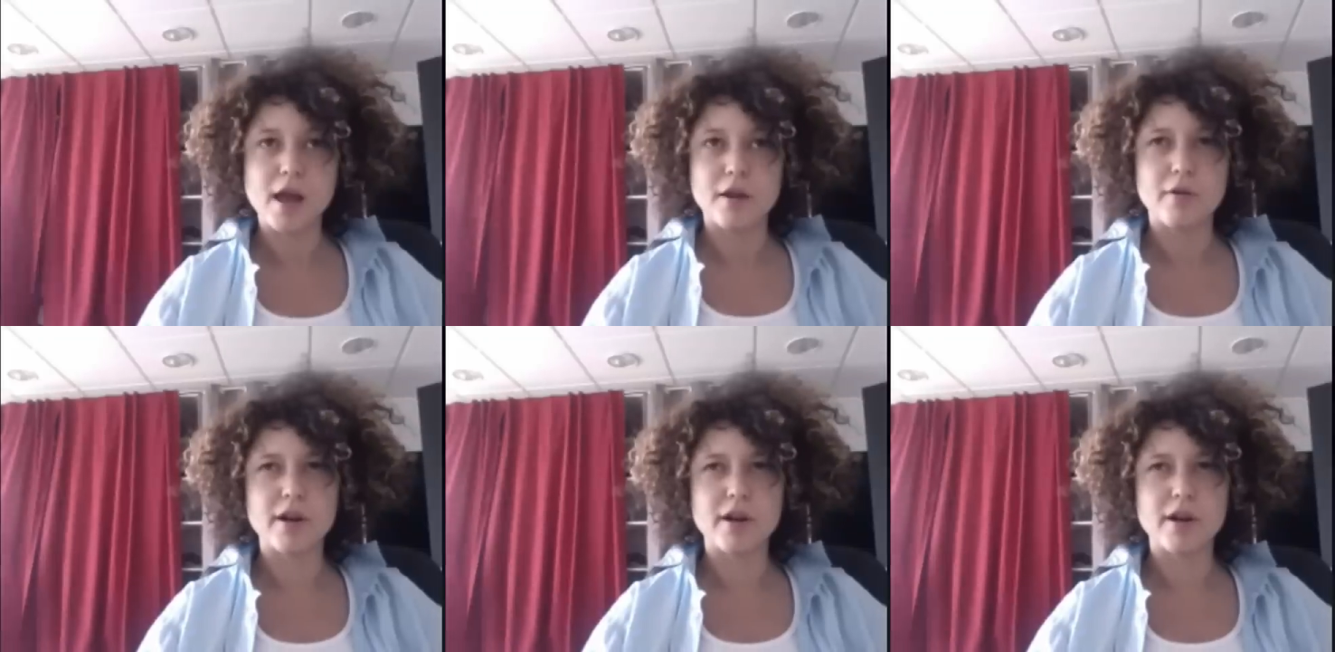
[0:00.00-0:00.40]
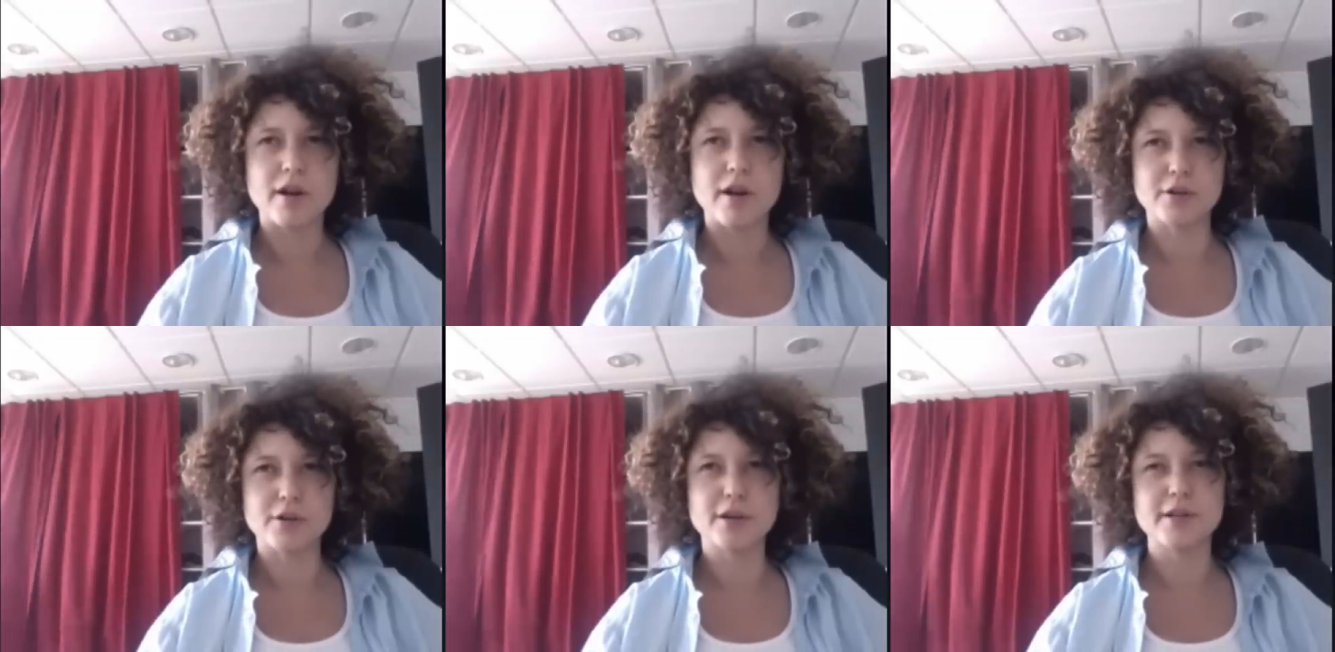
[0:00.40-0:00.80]
But I
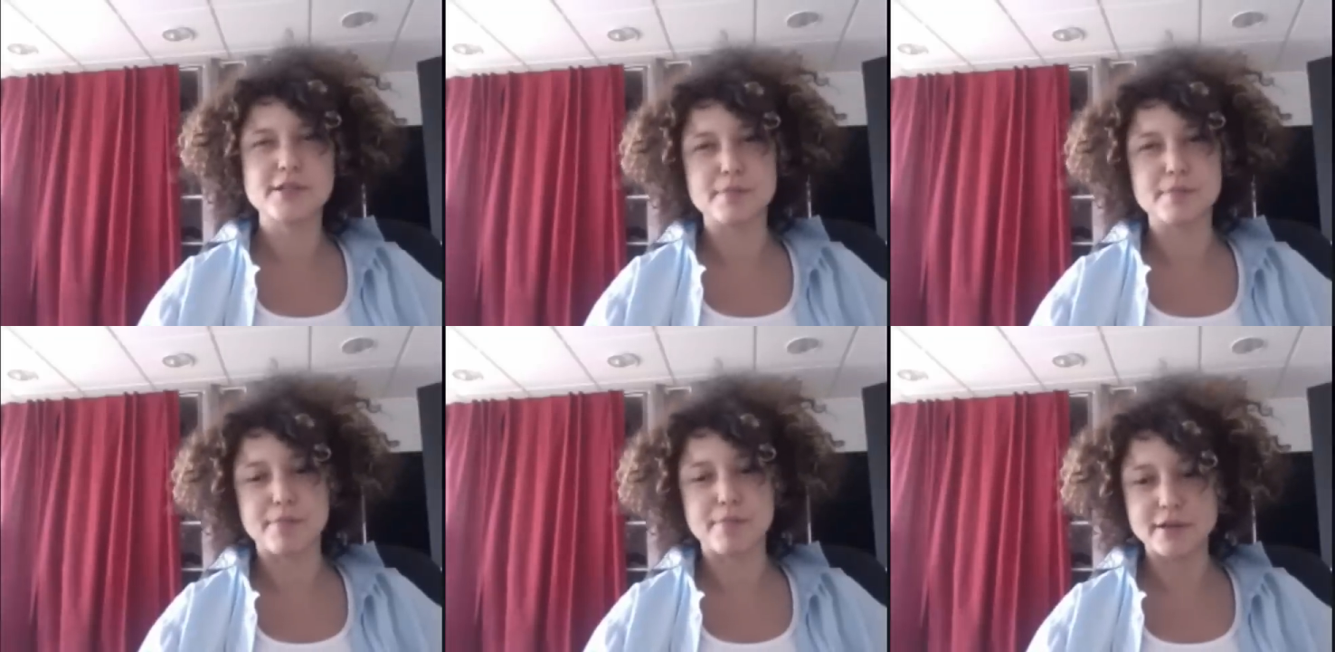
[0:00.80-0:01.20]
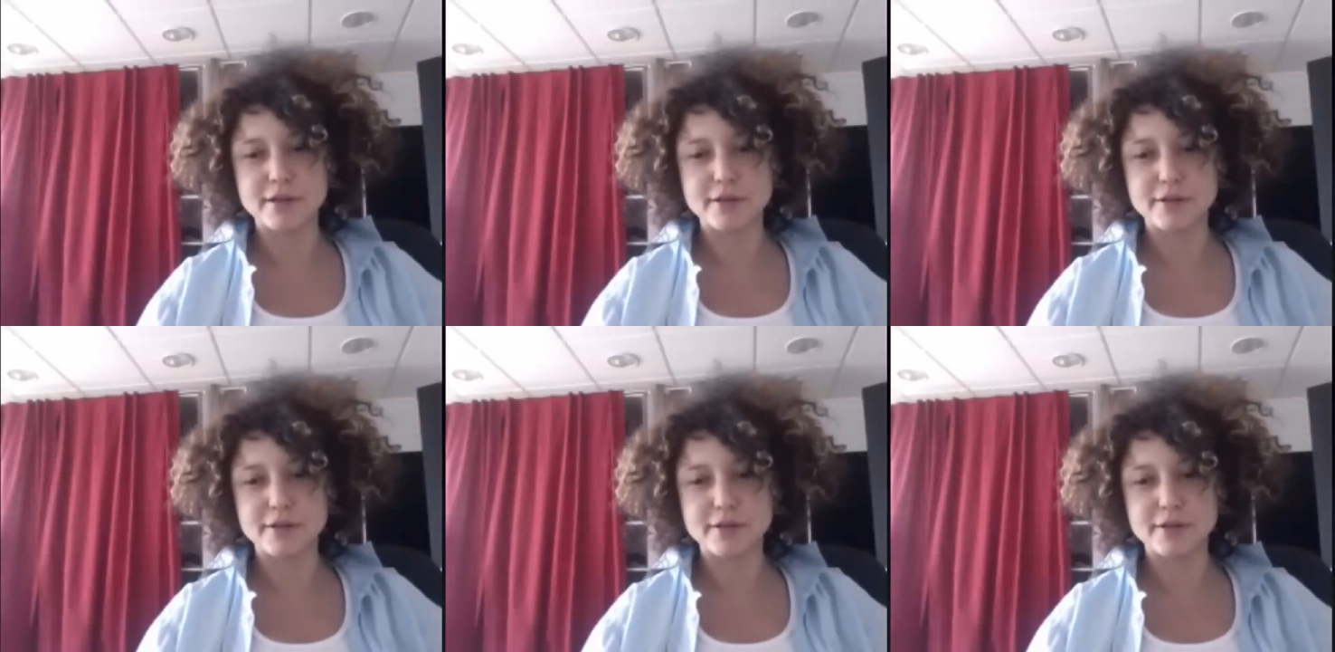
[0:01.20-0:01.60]
started as a
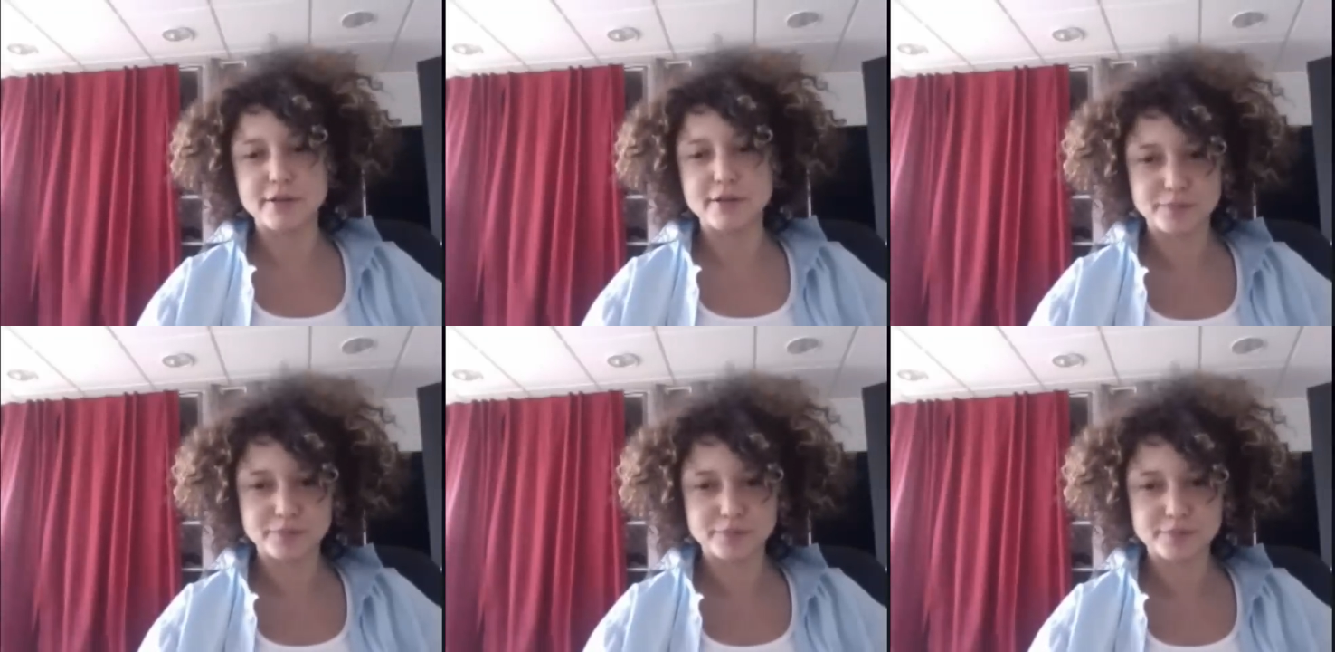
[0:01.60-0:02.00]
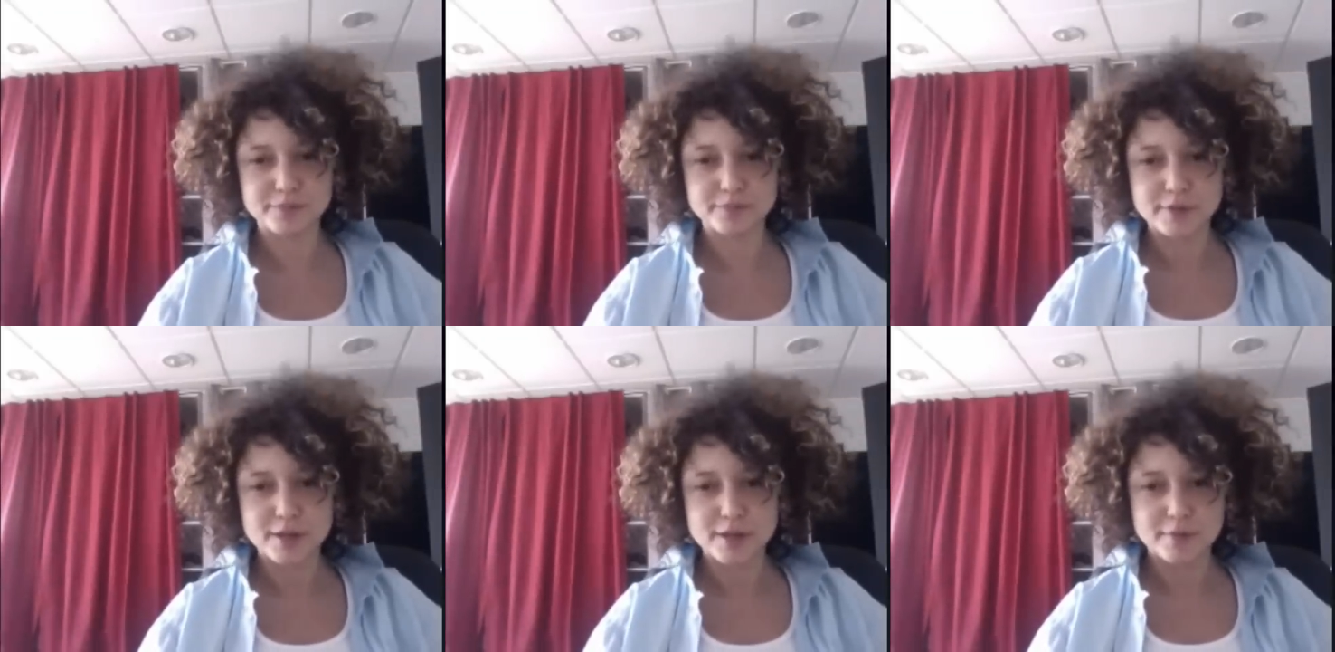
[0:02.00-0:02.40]
painter,
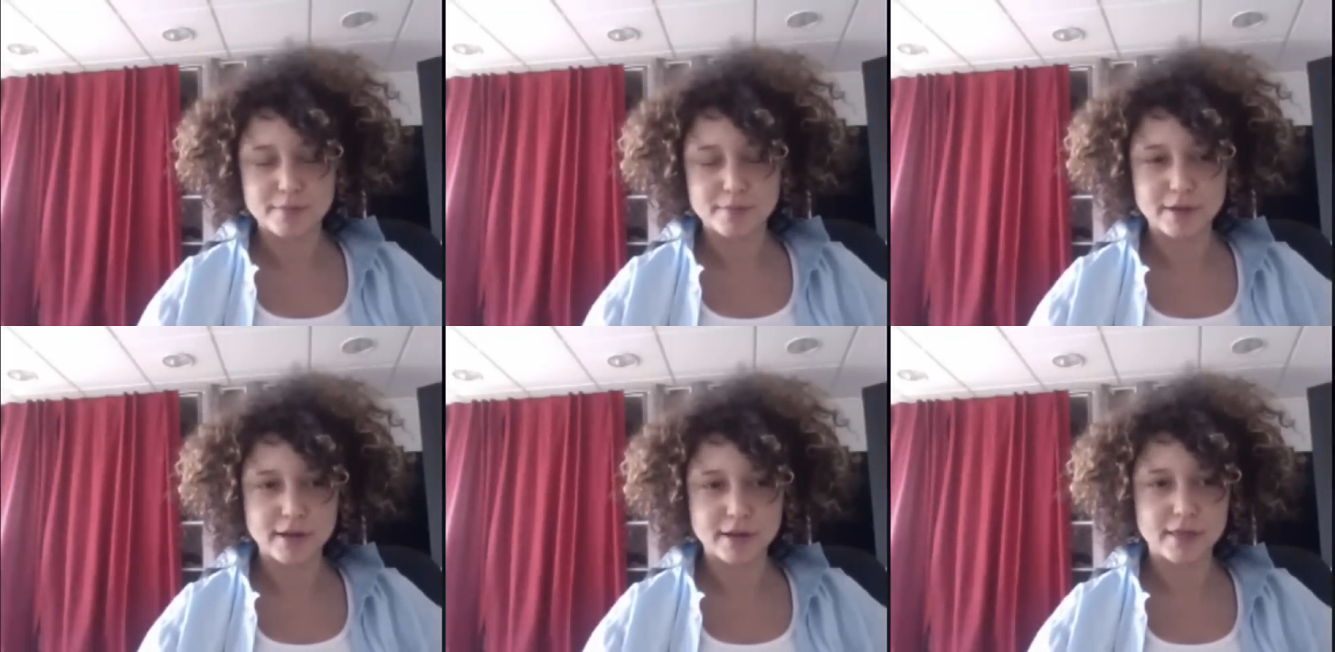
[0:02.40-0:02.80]
but